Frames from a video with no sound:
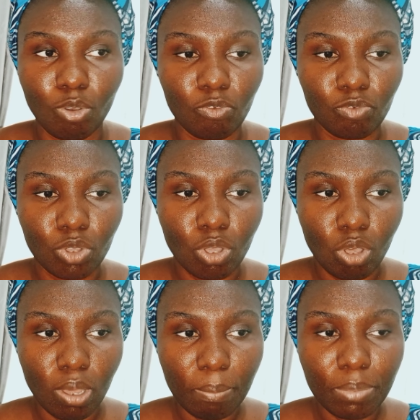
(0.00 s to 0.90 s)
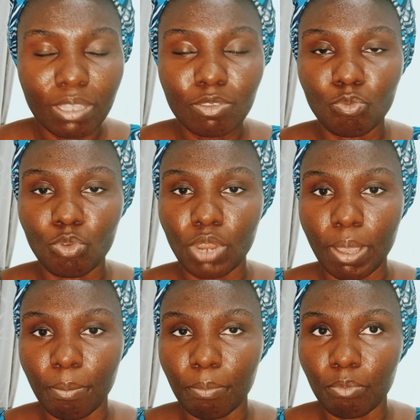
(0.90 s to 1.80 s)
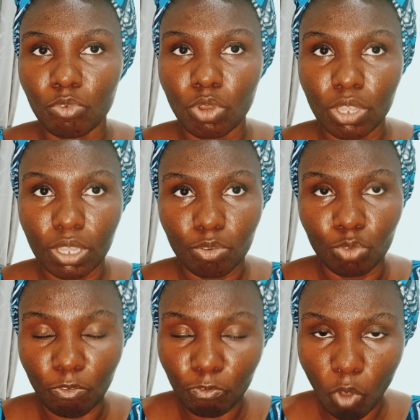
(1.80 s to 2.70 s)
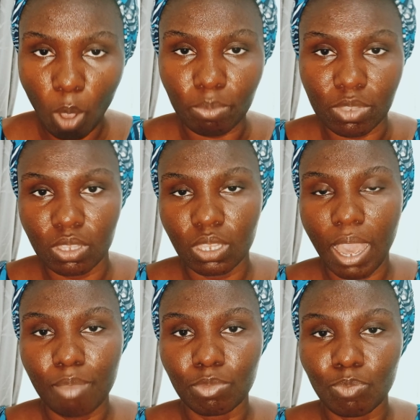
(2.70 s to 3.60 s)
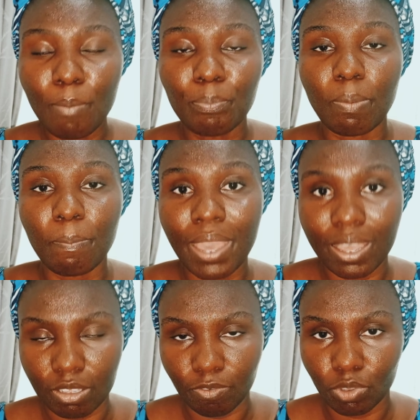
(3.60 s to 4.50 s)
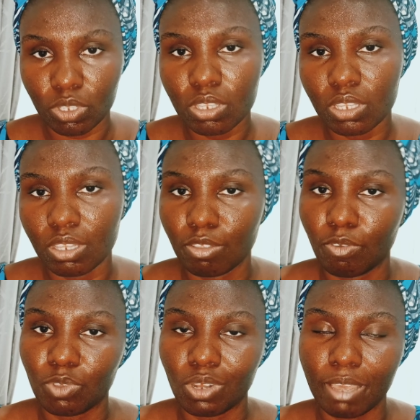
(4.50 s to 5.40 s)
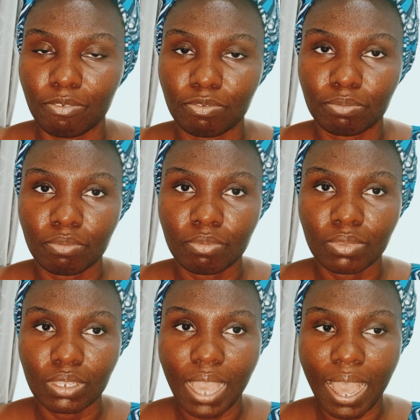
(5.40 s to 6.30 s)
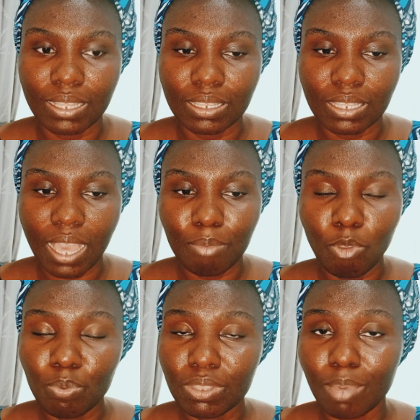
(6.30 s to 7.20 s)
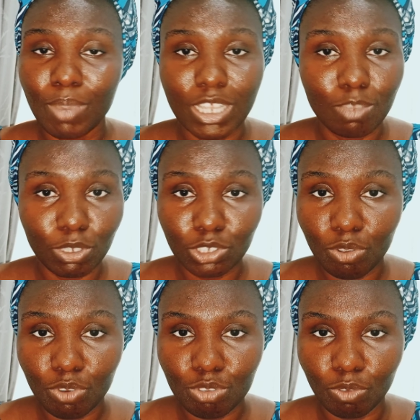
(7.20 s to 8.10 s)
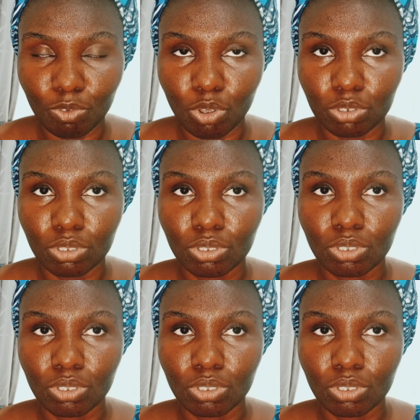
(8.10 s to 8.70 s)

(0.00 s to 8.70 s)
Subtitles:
of being reformed and being prepared for this season of your life. And I'm hoping that by the special grace of God,